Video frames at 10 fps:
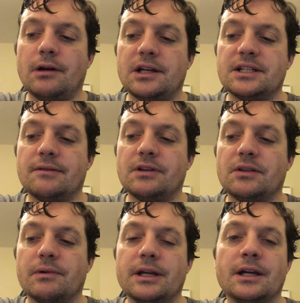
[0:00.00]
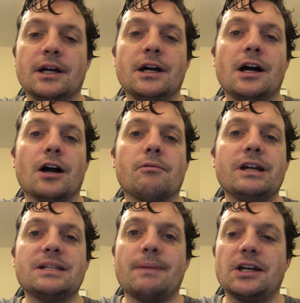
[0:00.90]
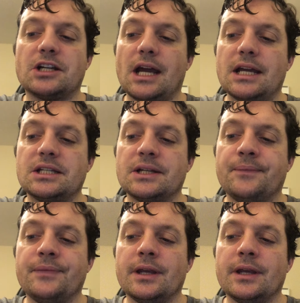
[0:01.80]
1973, a Queen's Bench case.